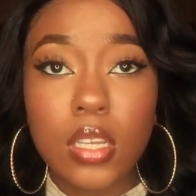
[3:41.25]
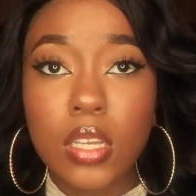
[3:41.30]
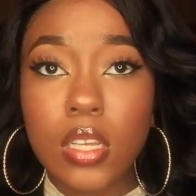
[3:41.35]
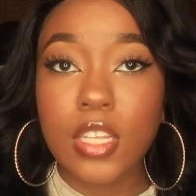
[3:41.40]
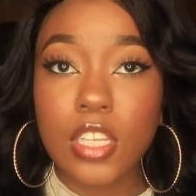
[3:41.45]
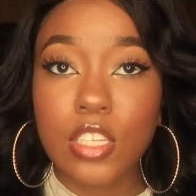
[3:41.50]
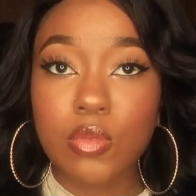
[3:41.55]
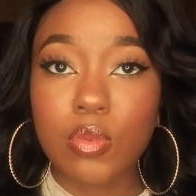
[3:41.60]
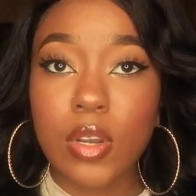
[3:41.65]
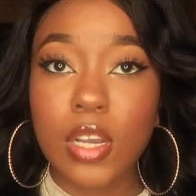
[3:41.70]

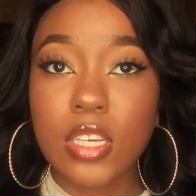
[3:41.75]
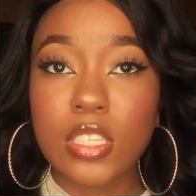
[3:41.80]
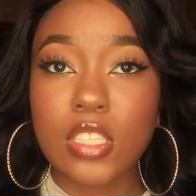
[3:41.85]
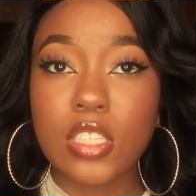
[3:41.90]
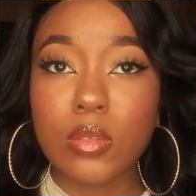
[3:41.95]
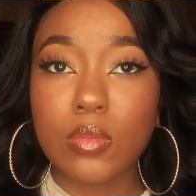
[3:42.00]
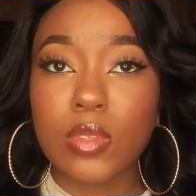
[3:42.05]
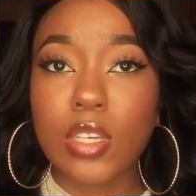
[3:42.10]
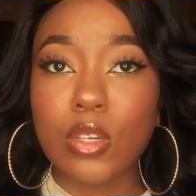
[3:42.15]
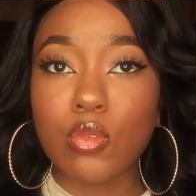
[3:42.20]
yeah that's why it
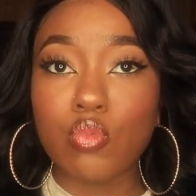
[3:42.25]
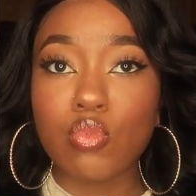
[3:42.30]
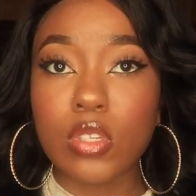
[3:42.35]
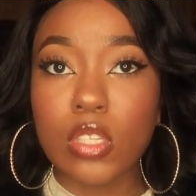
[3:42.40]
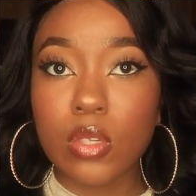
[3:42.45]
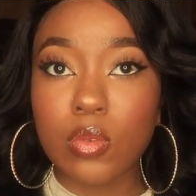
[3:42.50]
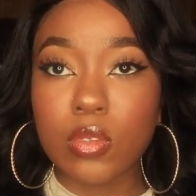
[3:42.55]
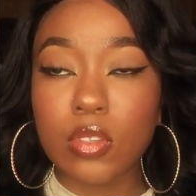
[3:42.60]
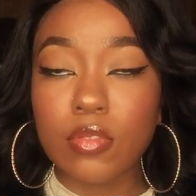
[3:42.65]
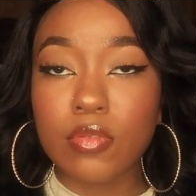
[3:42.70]
seemed like
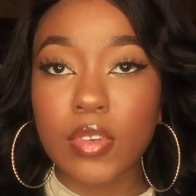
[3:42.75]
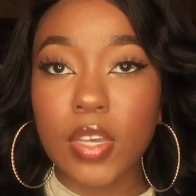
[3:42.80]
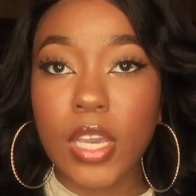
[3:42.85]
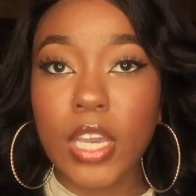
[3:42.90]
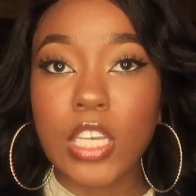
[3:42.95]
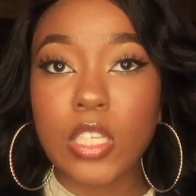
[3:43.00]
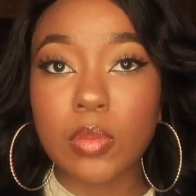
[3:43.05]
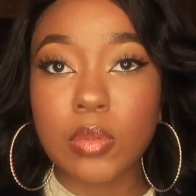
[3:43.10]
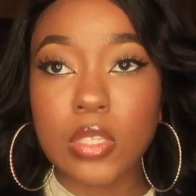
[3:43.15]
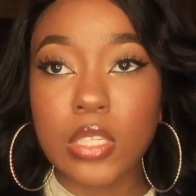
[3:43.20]
really really
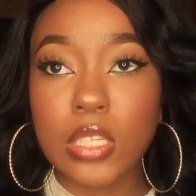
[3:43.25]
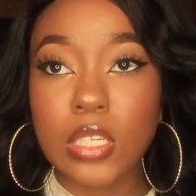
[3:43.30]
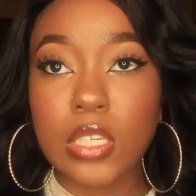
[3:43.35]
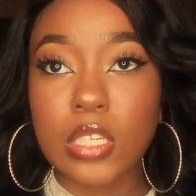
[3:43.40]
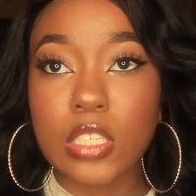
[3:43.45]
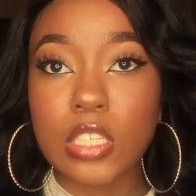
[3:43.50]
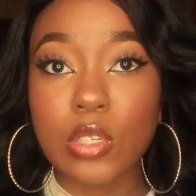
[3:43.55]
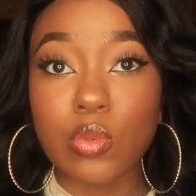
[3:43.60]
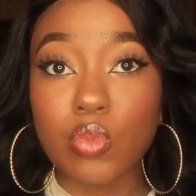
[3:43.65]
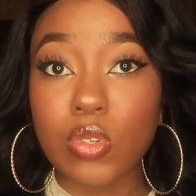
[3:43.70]
fast
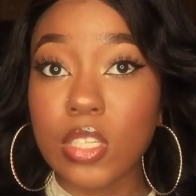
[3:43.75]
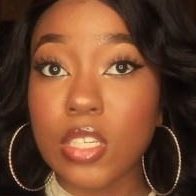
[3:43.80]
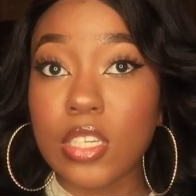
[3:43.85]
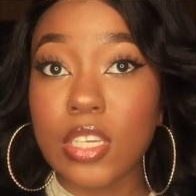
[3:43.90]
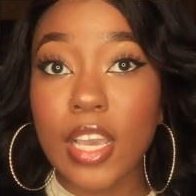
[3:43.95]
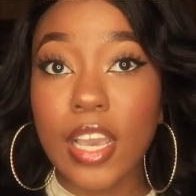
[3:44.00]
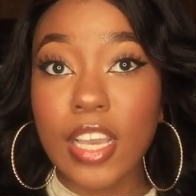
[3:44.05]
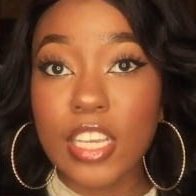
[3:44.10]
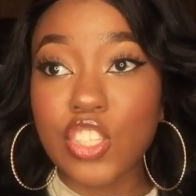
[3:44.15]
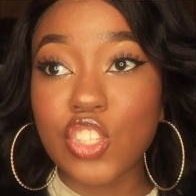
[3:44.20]
because it
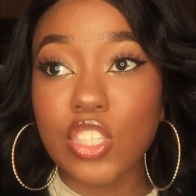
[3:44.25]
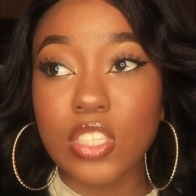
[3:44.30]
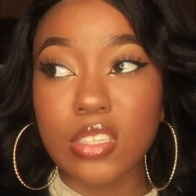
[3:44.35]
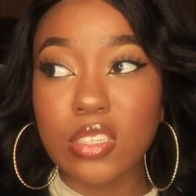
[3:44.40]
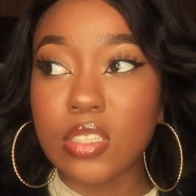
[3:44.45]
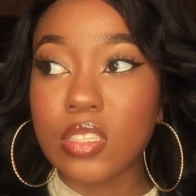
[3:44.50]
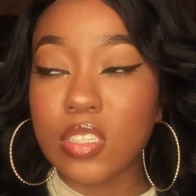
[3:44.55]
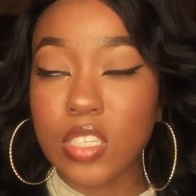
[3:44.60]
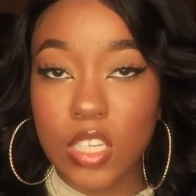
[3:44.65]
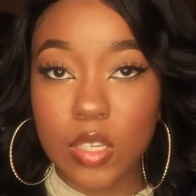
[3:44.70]
really actually
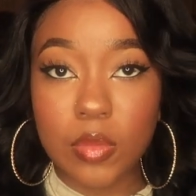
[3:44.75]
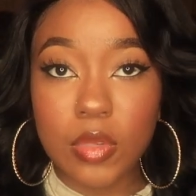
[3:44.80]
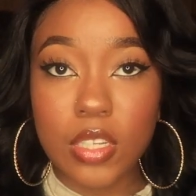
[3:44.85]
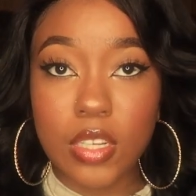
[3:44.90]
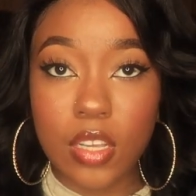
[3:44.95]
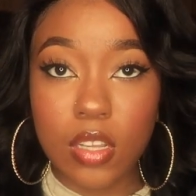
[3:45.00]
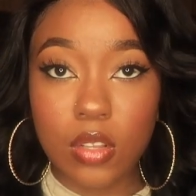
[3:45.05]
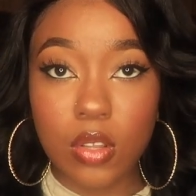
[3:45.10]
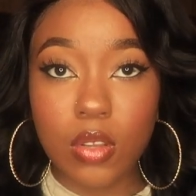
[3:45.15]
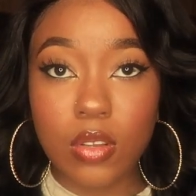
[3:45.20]
didn't take me
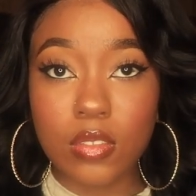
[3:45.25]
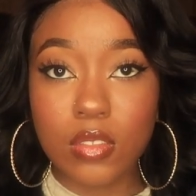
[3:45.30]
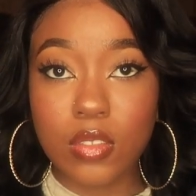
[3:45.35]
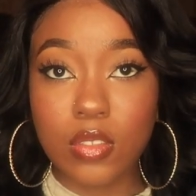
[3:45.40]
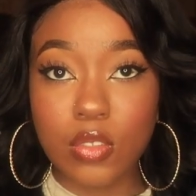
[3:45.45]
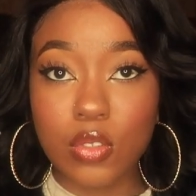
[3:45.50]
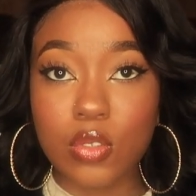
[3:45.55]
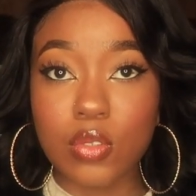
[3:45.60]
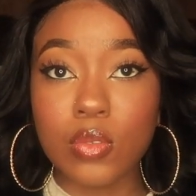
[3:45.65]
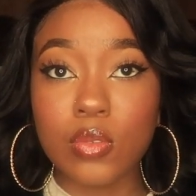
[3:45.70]
that long
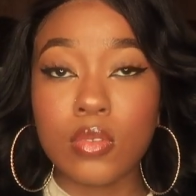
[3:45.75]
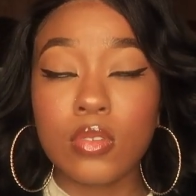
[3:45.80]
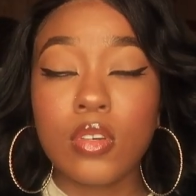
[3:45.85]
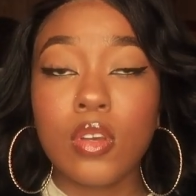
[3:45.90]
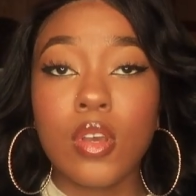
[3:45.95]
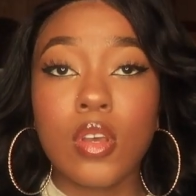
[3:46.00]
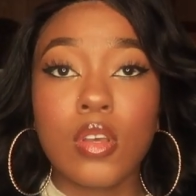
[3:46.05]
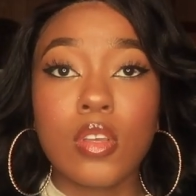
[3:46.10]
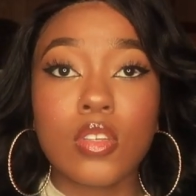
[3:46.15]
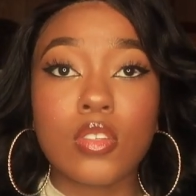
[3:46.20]
to do
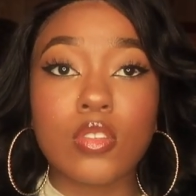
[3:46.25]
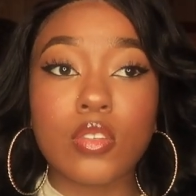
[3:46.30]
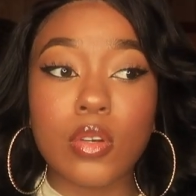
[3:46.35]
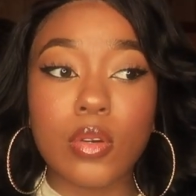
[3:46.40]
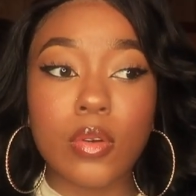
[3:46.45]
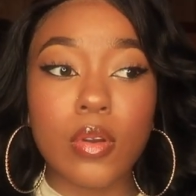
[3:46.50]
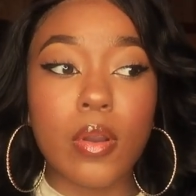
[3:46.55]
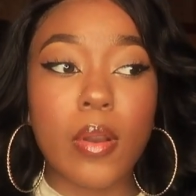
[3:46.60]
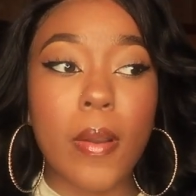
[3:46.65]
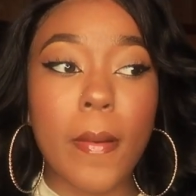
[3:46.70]

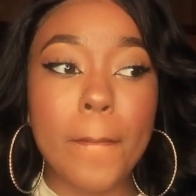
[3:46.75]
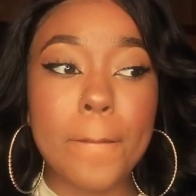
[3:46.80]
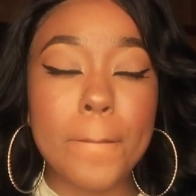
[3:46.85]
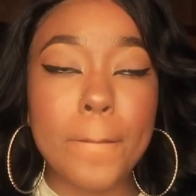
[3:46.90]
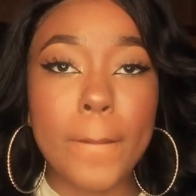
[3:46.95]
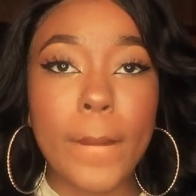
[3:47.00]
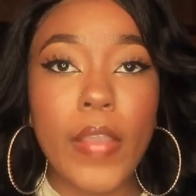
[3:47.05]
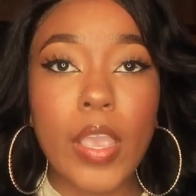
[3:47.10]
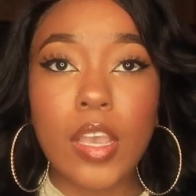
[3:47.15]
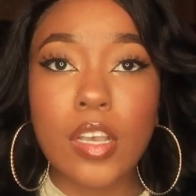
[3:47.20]
so
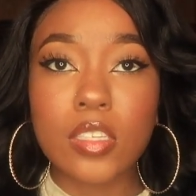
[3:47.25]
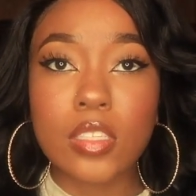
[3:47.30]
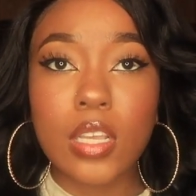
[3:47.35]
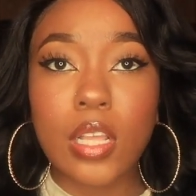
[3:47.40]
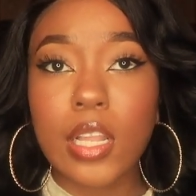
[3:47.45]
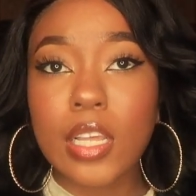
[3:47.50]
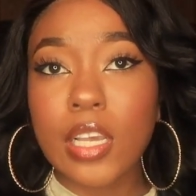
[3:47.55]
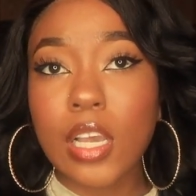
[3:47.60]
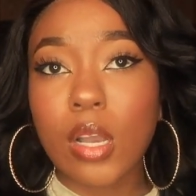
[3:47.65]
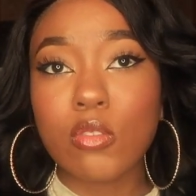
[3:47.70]
um, yeah, it's
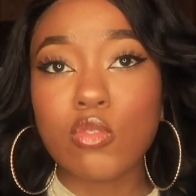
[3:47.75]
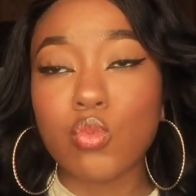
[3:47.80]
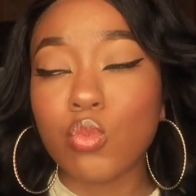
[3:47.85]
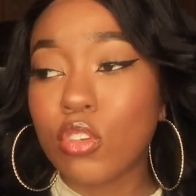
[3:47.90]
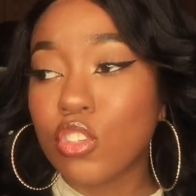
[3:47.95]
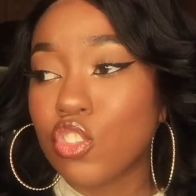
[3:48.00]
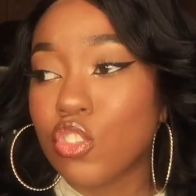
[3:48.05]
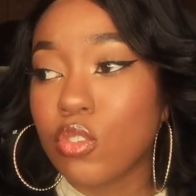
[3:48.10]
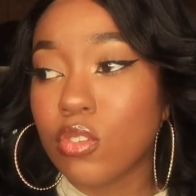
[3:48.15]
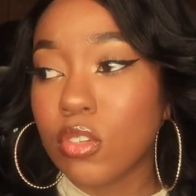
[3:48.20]
not like I was
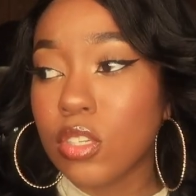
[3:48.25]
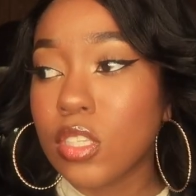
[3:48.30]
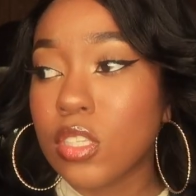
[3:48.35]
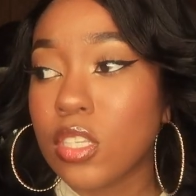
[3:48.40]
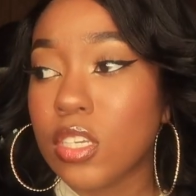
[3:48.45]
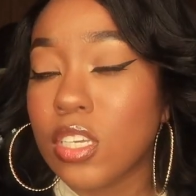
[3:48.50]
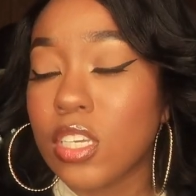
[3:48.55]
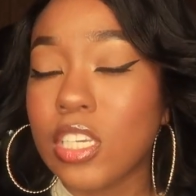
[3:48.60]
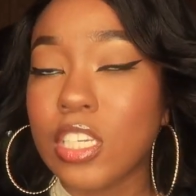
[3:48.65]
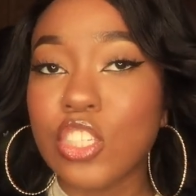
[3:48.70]
rushing or
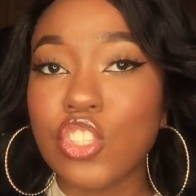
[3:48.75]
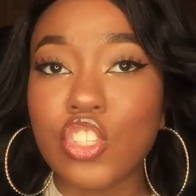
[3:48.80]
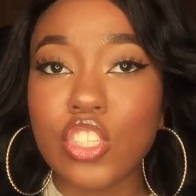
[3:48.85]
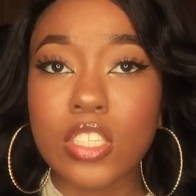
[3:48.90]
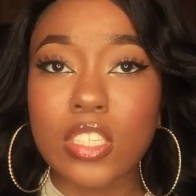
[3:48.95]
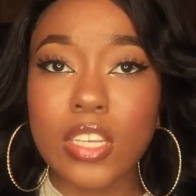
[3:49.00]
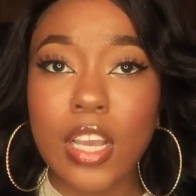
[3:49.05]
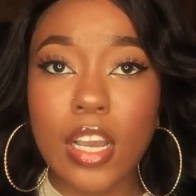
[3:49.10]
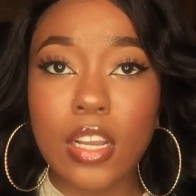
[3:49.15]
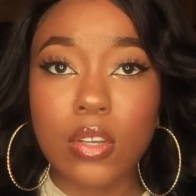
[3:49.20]
anything. It's
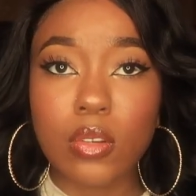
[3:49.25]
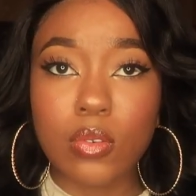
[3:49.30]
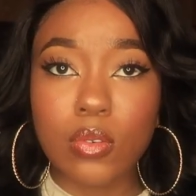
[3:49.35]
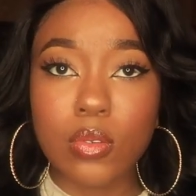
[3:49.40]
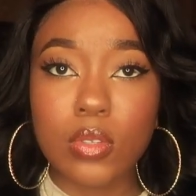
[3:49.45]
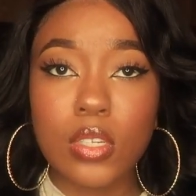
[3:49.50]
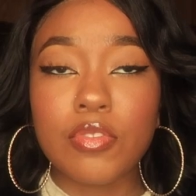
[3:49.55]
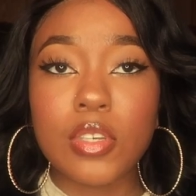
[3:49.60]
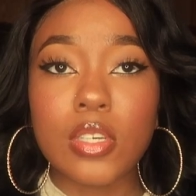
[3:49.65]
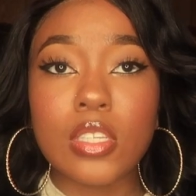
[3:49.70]
just I
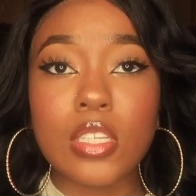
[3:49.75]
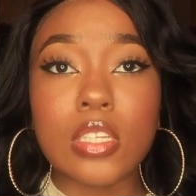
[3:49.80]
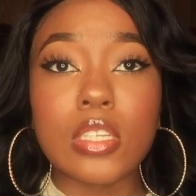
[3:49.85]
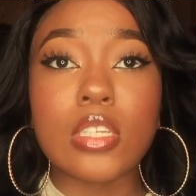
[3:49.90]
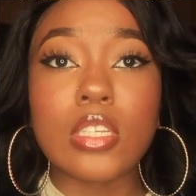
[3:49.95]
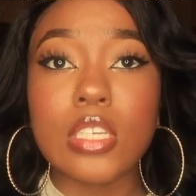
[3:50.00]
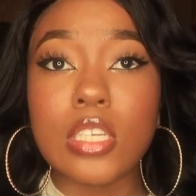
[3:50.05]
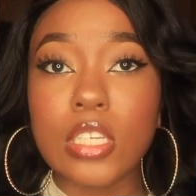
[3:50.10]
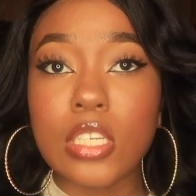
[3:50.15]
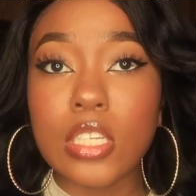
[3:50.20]
don't feel the
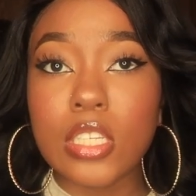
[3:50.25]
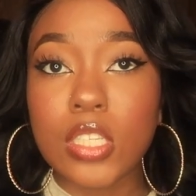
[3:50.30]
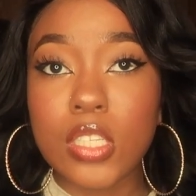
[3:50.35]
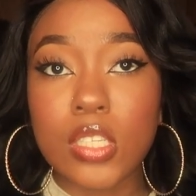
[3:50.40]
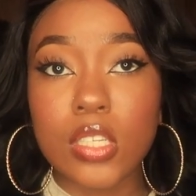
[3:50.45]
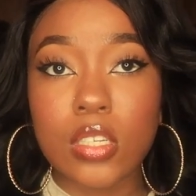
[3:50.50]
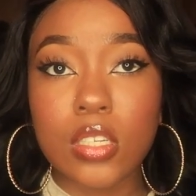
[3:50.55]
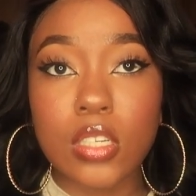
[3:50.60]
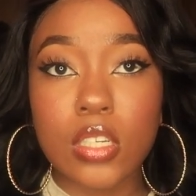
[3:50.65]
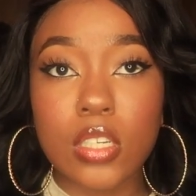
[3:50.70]
need
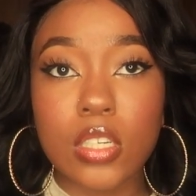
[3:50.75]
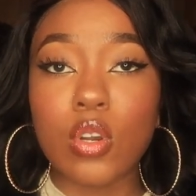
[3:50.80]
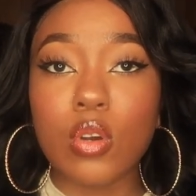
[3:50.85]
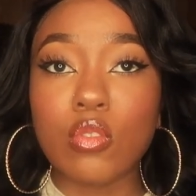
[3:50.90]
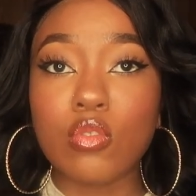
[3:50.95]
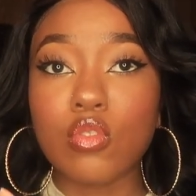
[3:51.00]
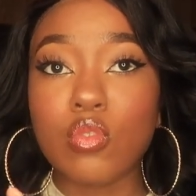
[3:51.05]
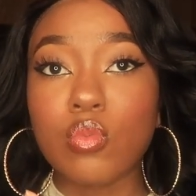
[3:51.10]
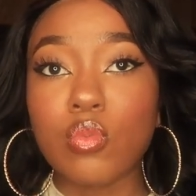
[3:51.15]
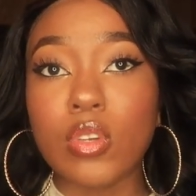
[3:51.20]
to
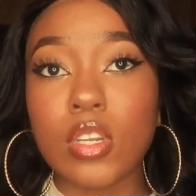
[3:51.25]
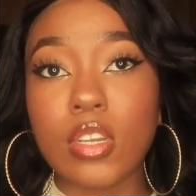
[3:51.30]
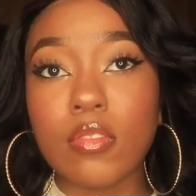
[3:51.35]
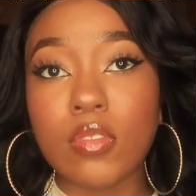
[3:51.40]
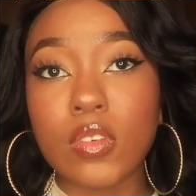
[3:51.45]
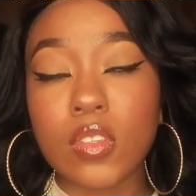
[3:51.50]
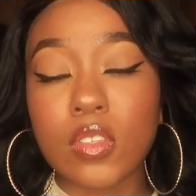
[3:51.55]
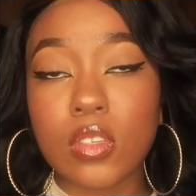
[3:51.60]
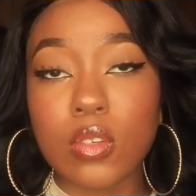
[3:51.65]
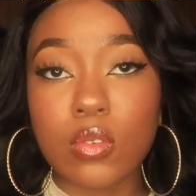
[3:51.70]
go through
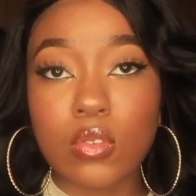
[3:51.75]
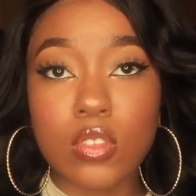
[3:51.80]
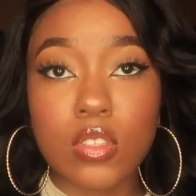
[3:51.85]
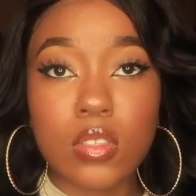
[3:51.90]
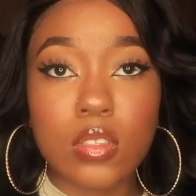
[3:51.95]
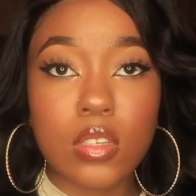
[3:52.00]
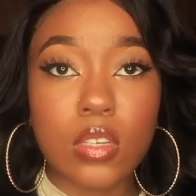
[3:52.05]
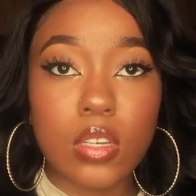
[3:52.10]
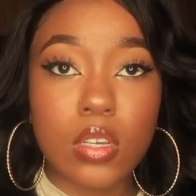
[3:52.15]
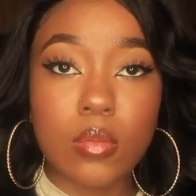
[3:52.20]
every single
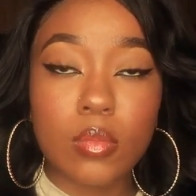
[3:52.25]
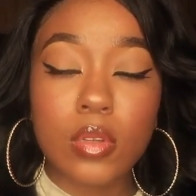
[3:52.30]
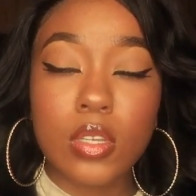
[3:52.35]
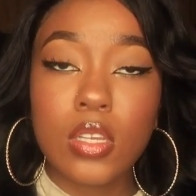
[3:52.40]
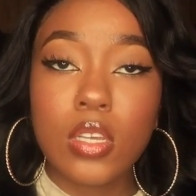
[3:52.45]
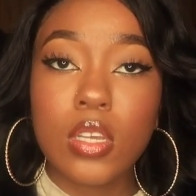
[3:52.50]
step